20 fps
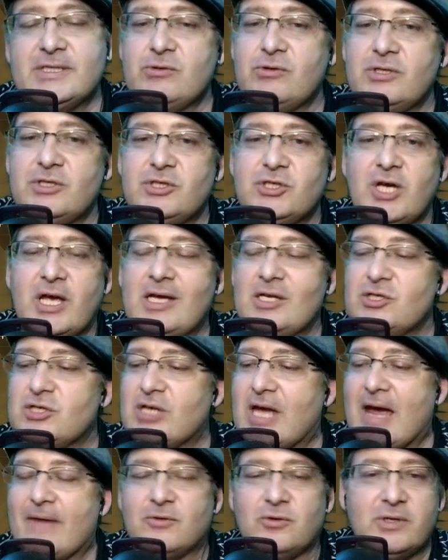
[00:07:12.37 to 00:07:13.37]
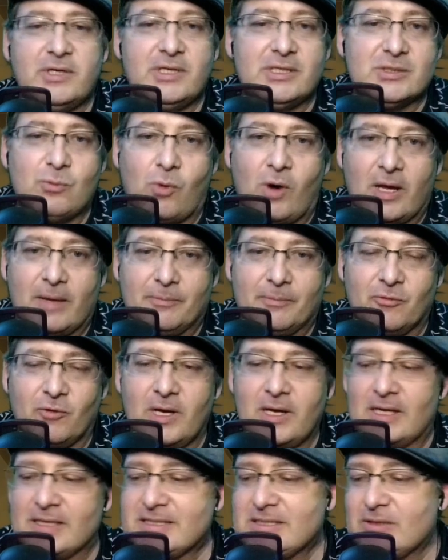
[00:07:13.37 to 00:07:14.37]
is due to change after each wipe,
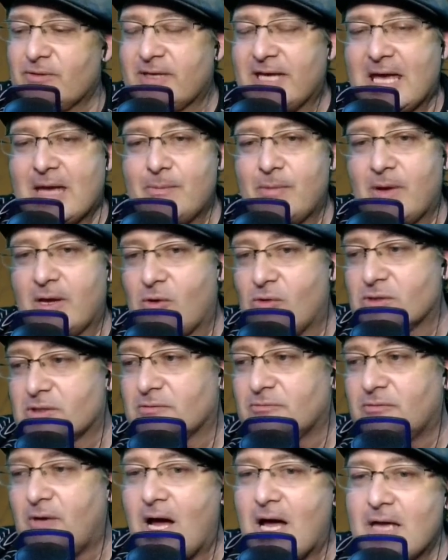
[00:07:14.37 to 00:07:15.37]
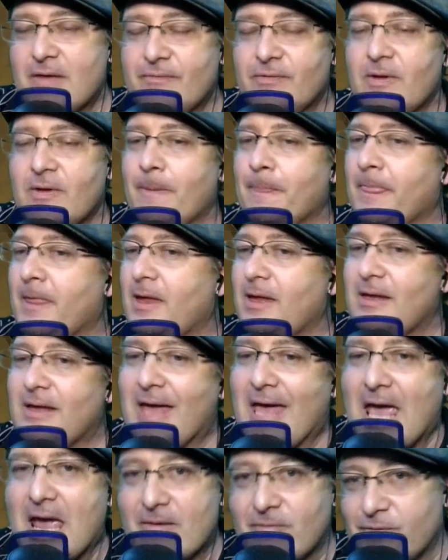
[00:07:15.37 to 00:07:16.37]
right? Until the game goes live,
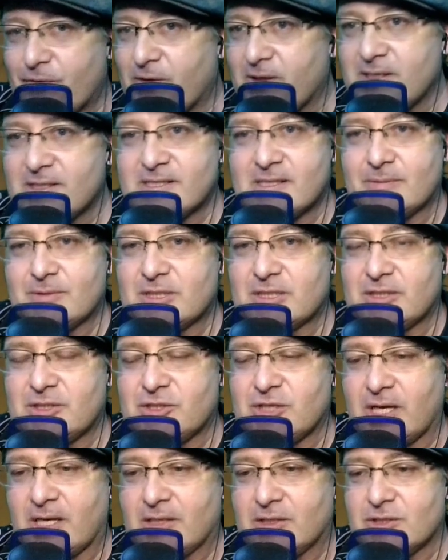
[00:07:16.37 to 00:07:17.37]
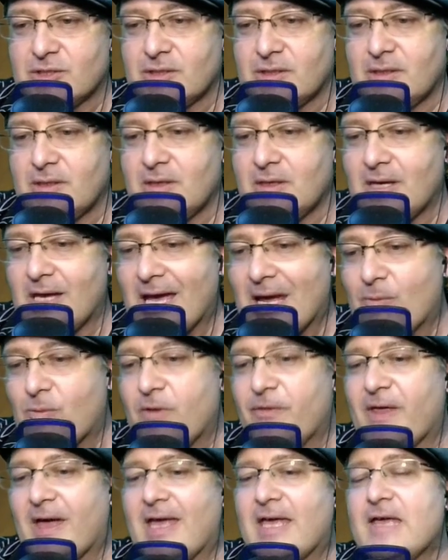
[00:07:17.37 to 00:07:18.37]
everything is subject to change.
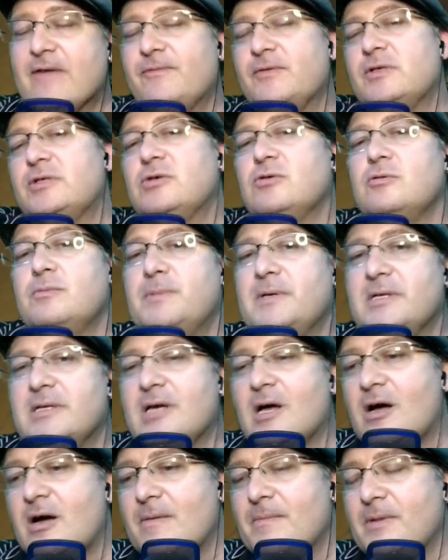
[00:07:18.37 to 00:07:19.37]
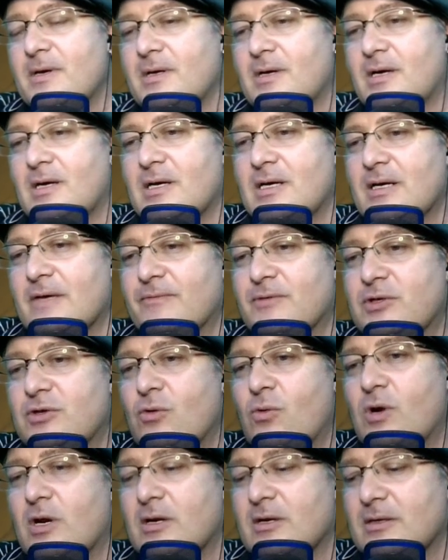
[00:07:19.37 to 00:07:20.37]
And with that, if you do want
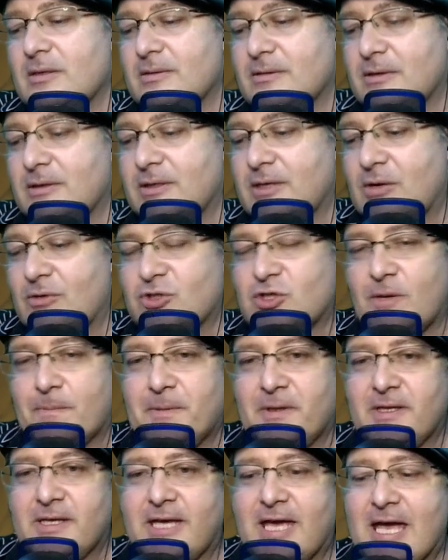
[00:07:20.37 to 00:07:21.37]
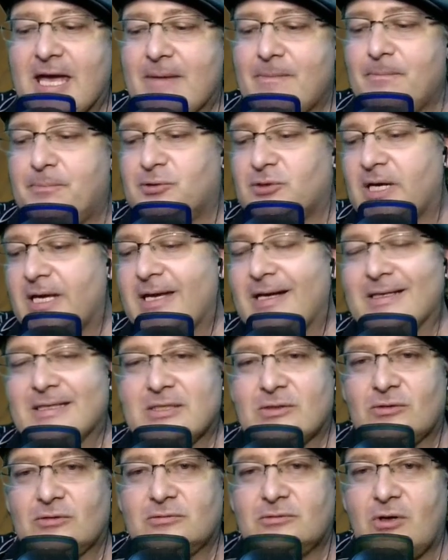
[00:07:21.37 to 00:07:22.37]
to, jump in the game, play
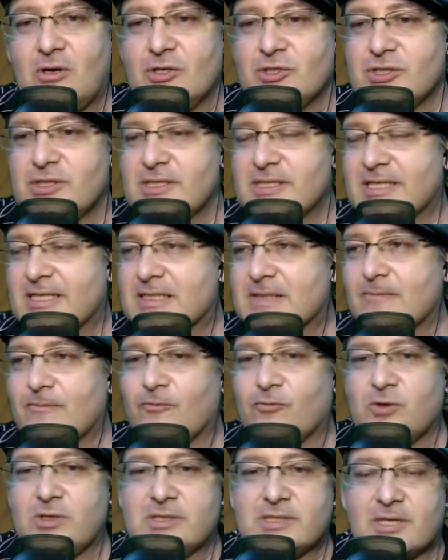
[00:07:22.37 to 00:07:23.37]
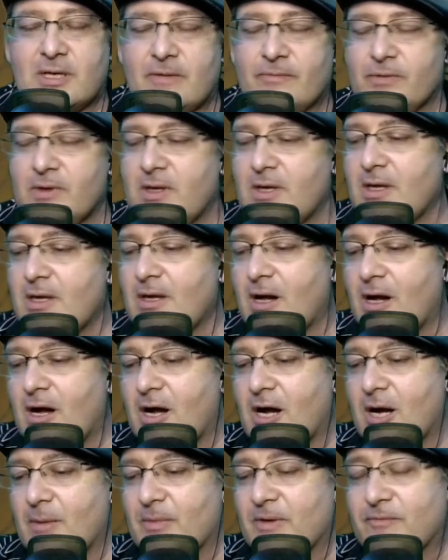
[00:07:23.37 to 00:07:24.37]
until it launches, get some free stuff.
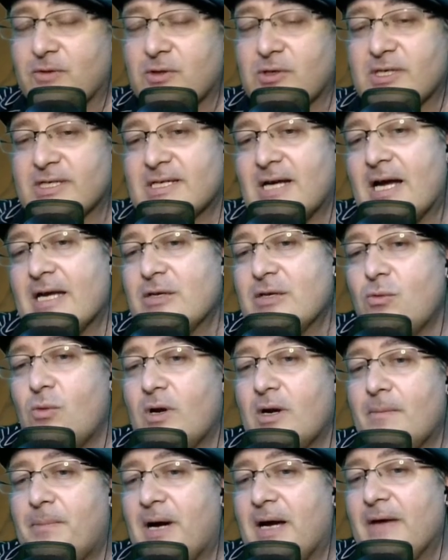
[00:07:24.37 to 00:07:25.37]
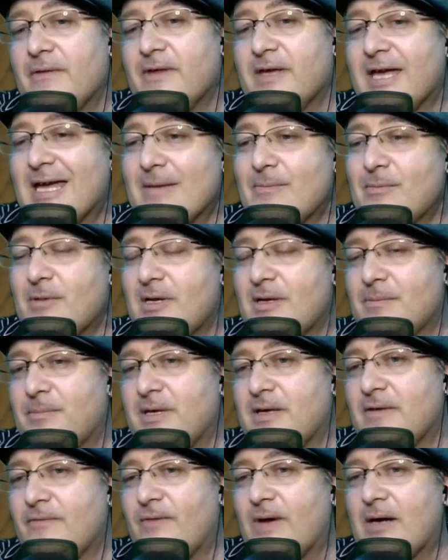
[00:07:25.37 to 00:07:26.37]
If you decide you want to buy the game
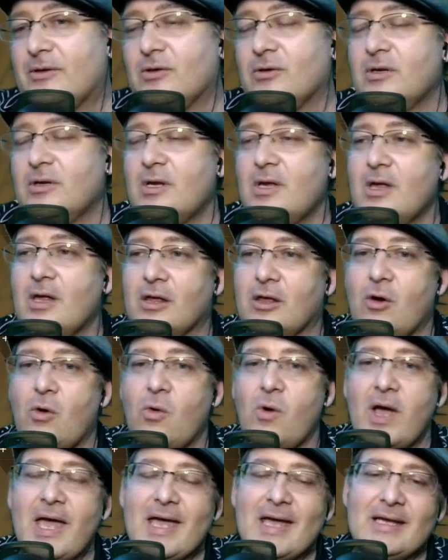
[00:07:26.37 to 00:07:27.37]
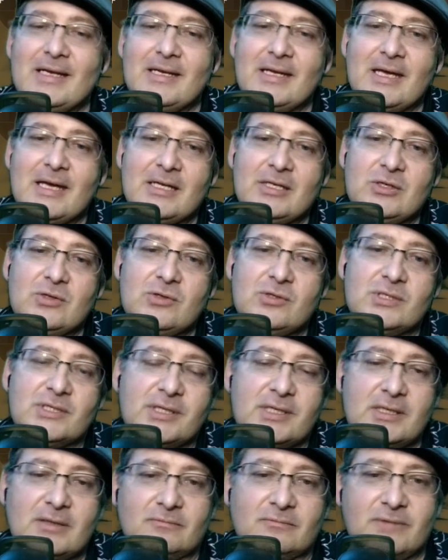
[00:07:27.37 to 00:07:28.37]
and be a founder, go ahead and
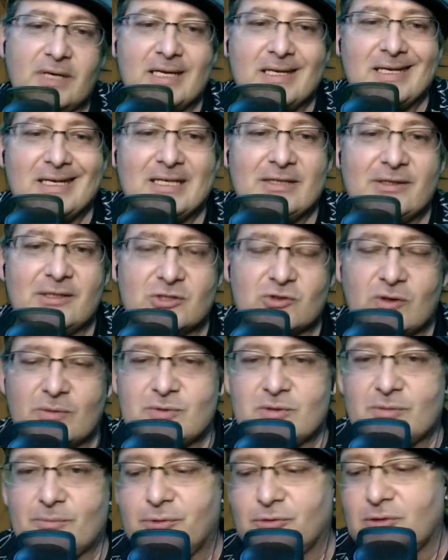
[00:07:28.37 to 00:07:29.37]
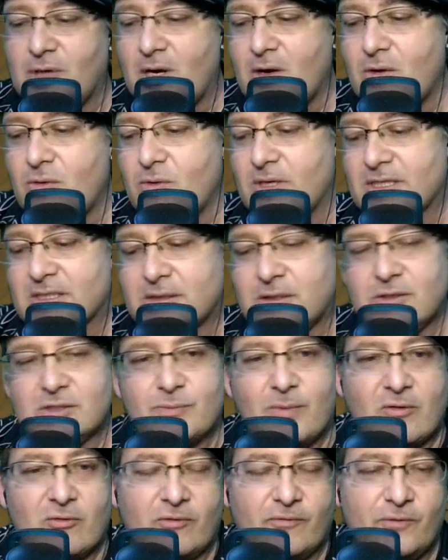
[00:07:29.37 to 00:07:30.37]
use the link in the description below.
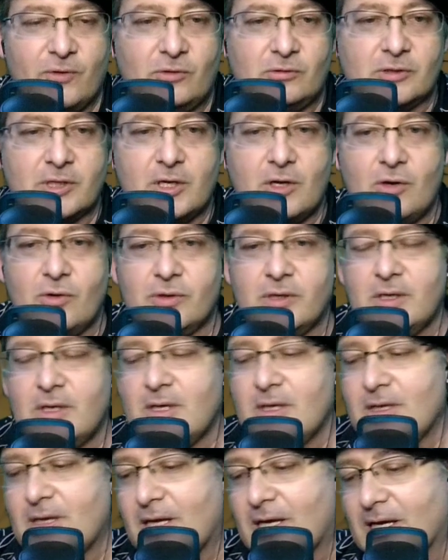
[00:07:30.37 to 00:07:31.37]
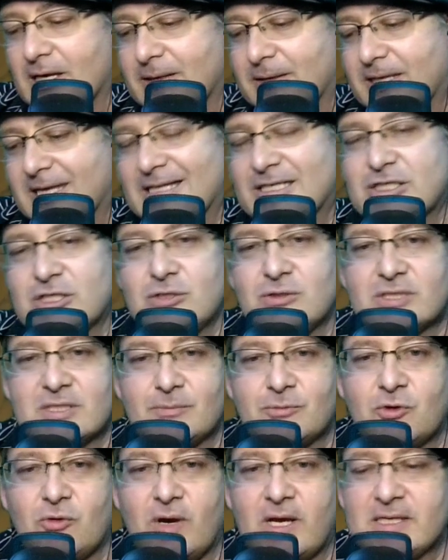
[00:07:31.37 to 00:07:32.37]
Use my referral code. Gets you
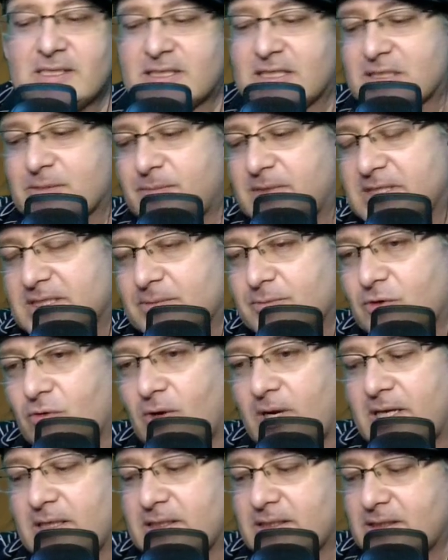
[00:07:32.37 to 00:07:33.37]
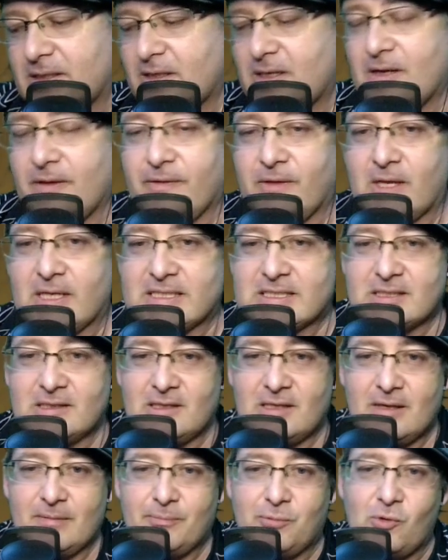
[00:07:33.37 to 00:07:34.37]
some grace, gets me some grace. That's
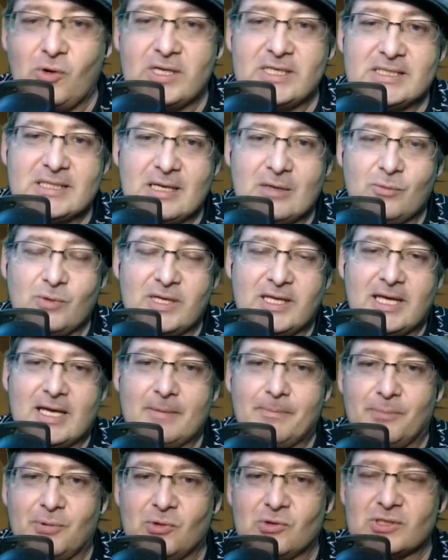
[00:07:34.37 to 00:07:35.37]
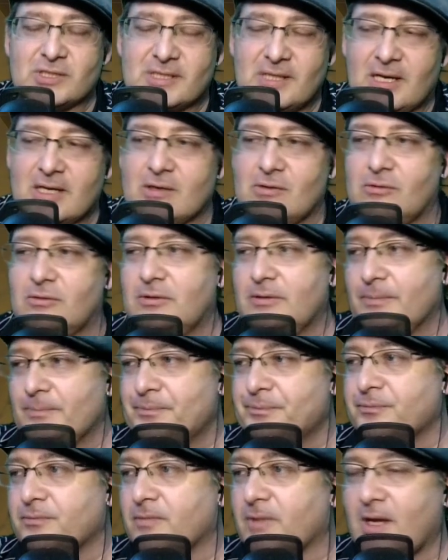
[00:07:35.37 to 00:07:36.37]
points that we get per cycle.
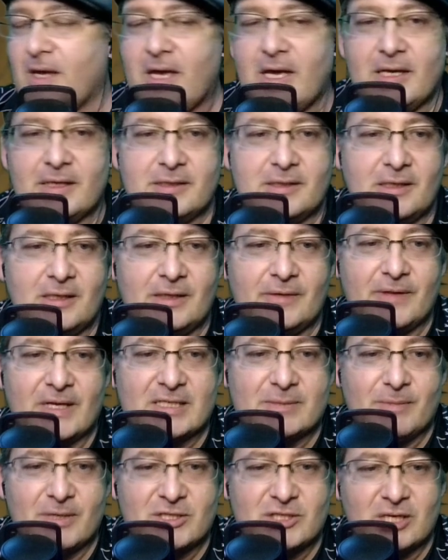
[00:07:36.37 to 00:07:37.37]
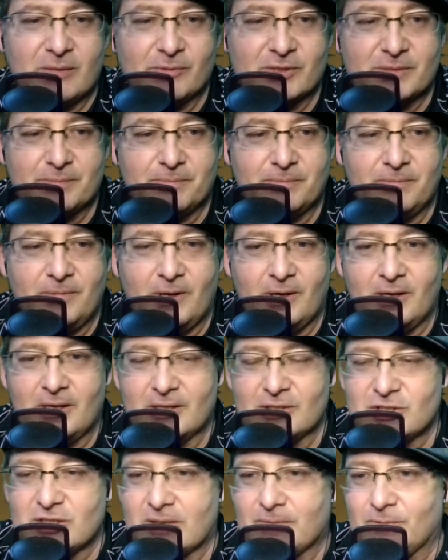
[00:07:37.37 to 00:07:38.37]
And that's my shameless
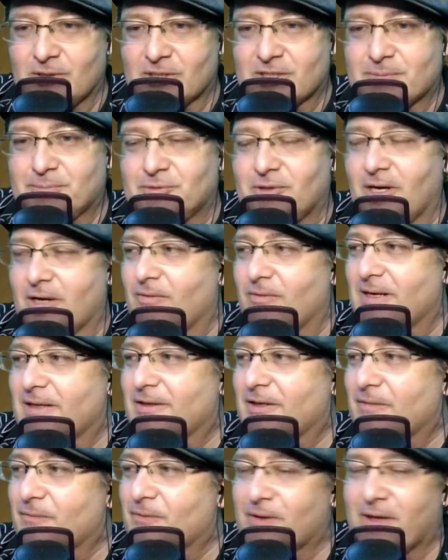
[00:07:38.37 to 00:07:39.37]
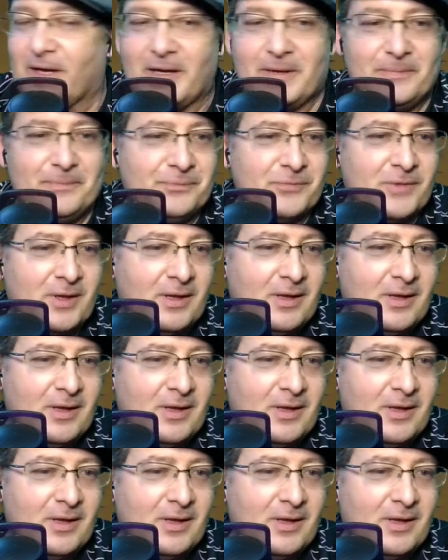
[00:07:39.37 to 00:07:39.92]
plug right there for that.